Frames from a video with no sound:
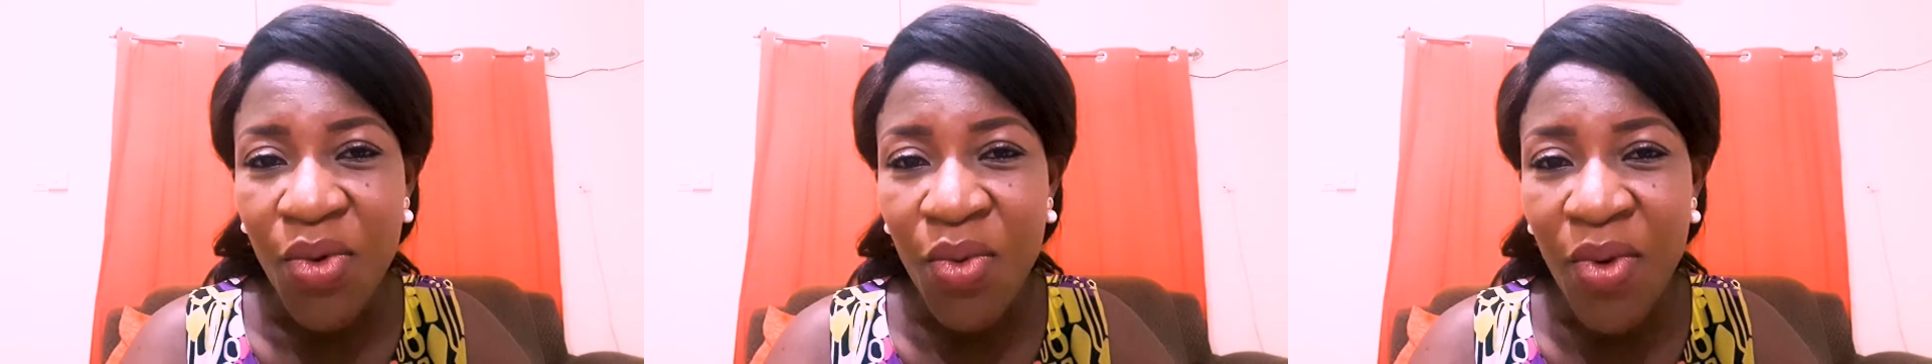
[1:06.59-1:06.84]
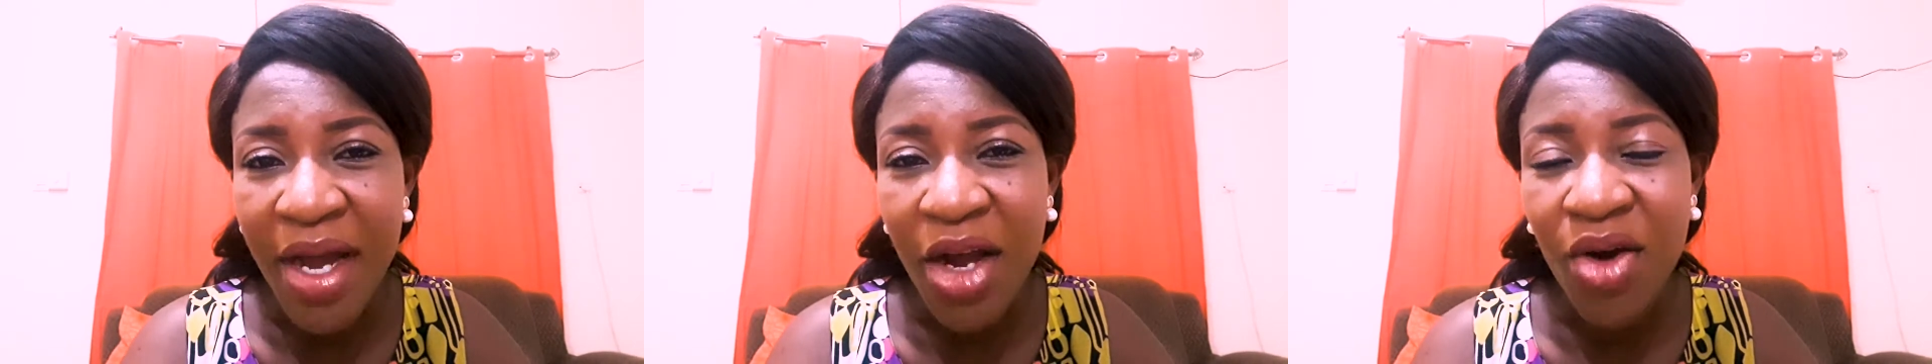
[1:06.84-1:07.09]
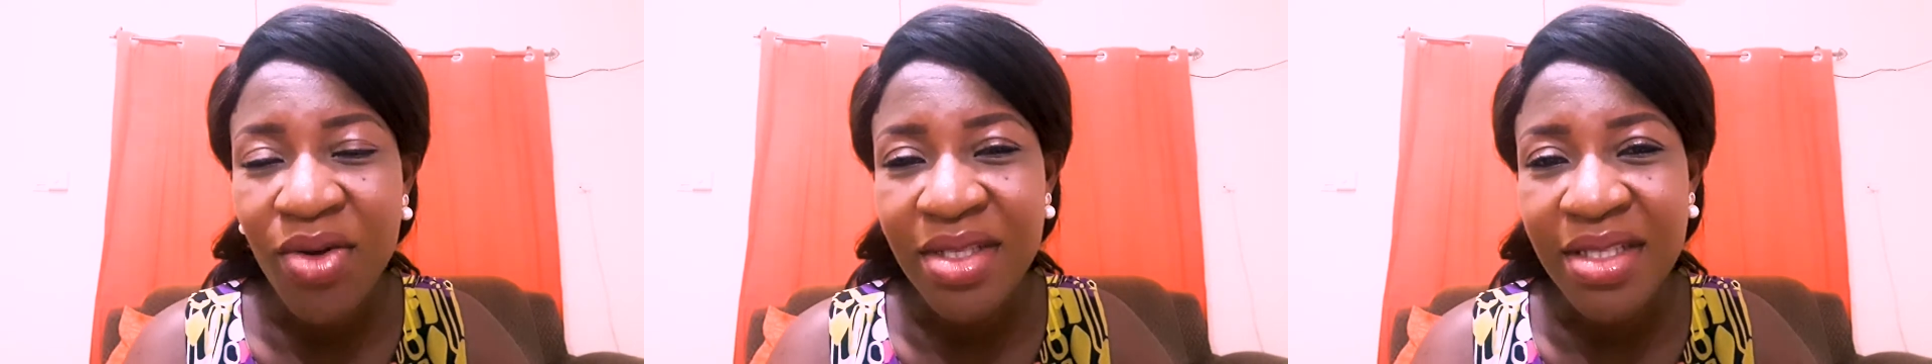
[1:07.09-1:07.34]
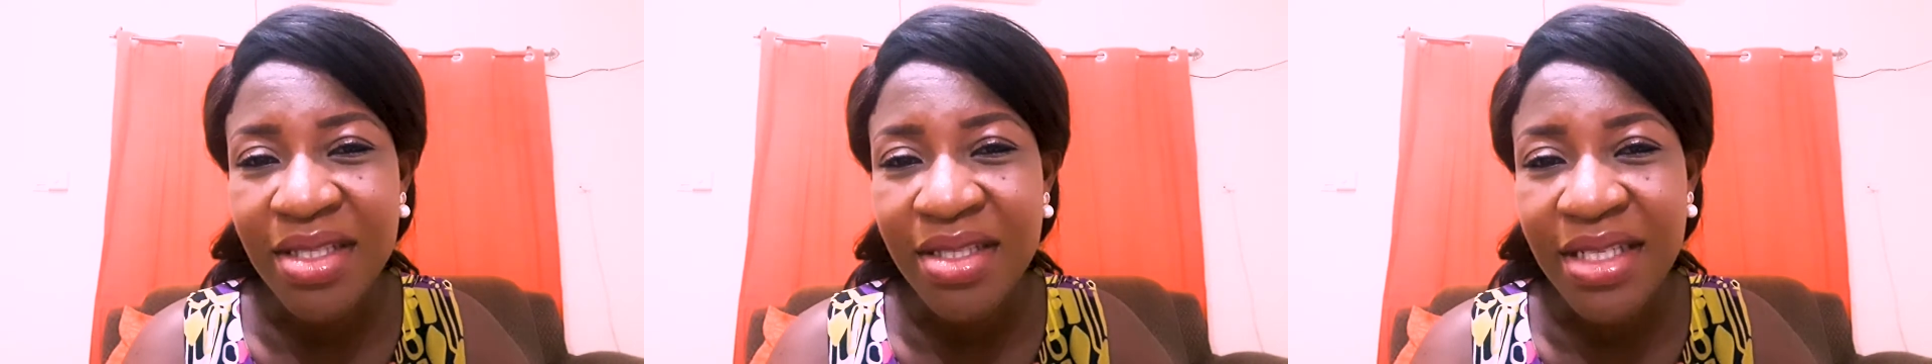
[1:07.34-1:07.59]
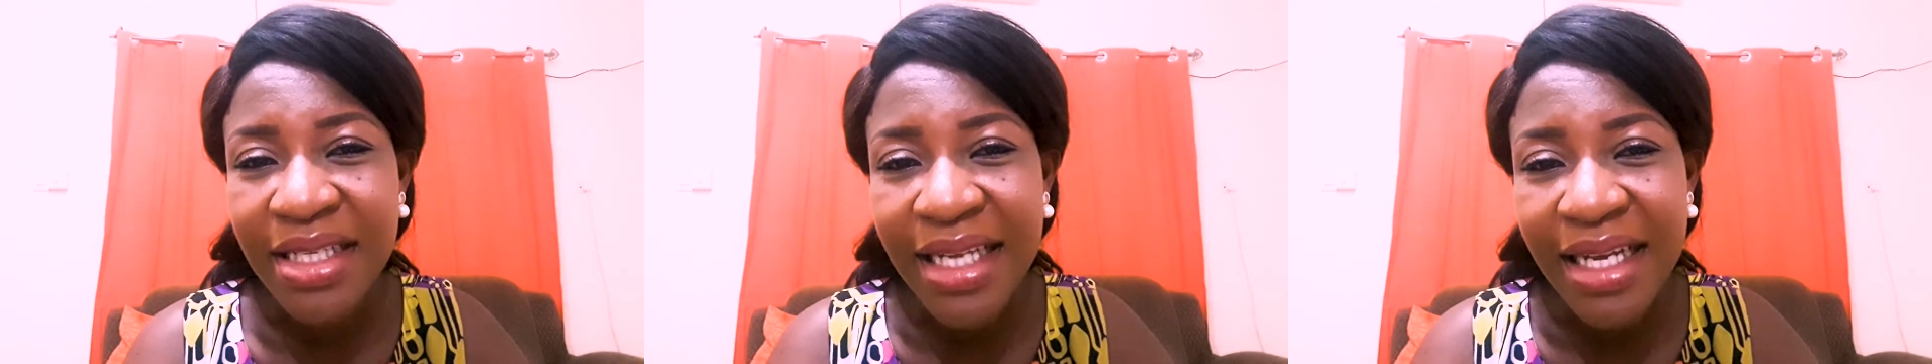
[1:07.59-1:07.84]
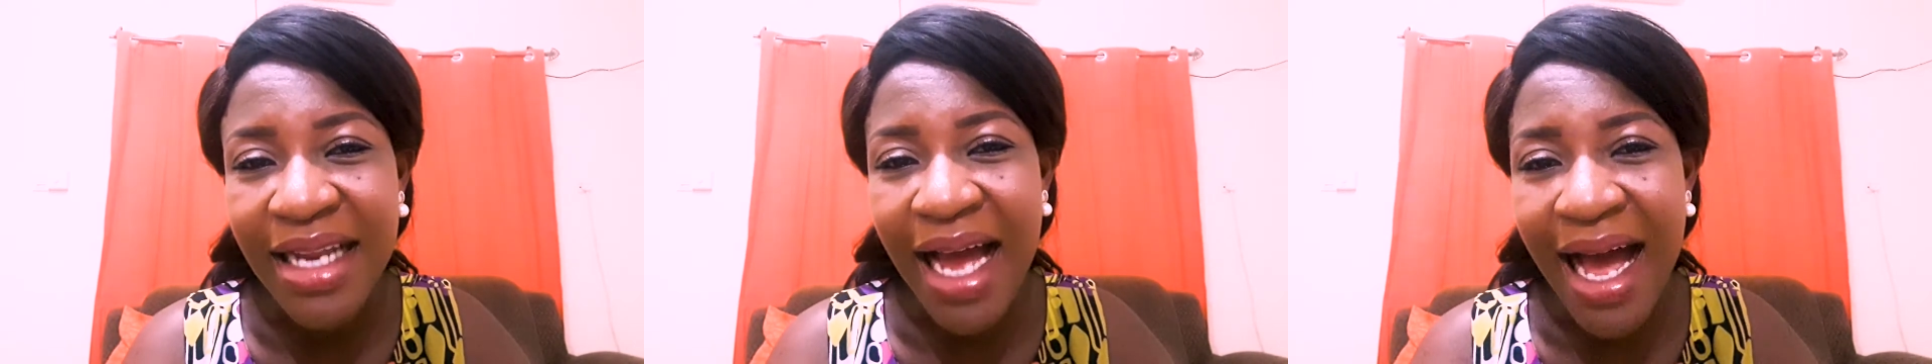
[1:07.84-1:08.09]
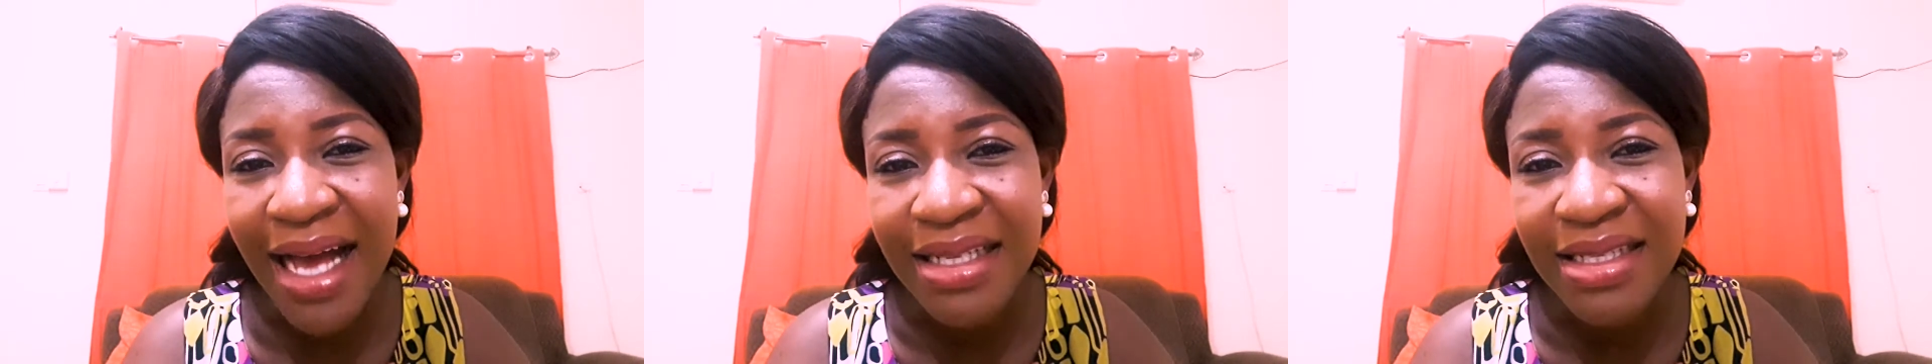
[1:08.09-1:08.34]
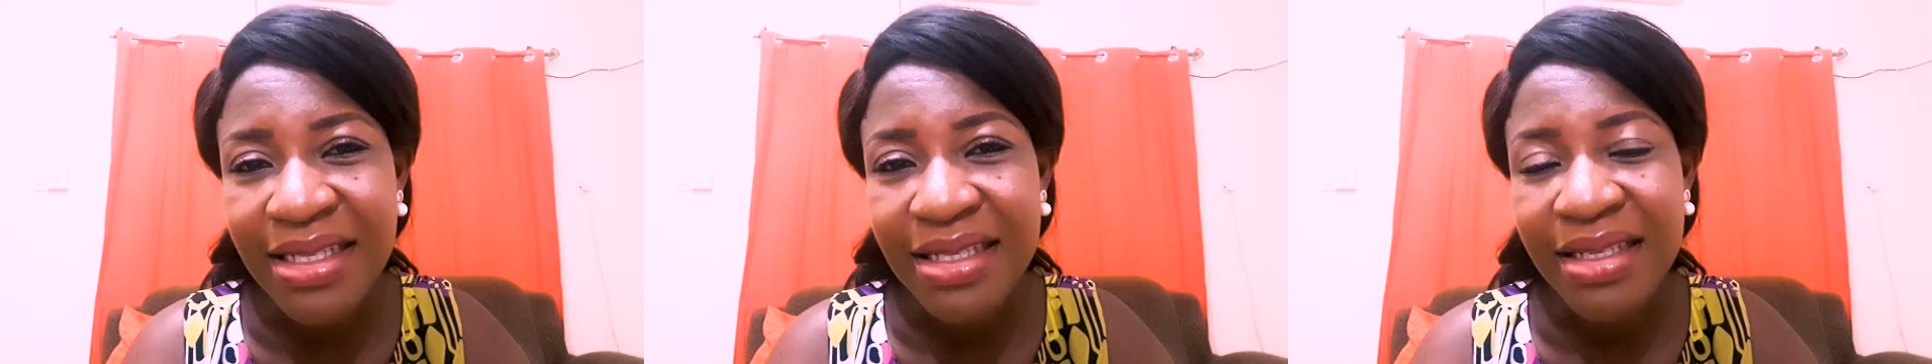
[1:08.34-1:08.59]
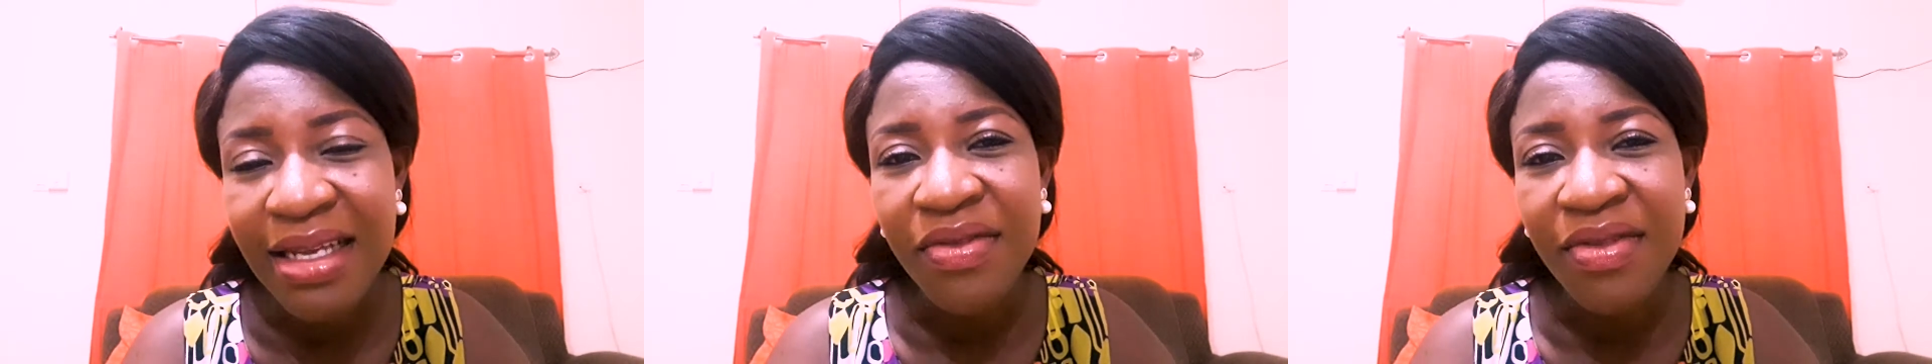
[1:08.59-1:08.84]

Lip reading: were considered as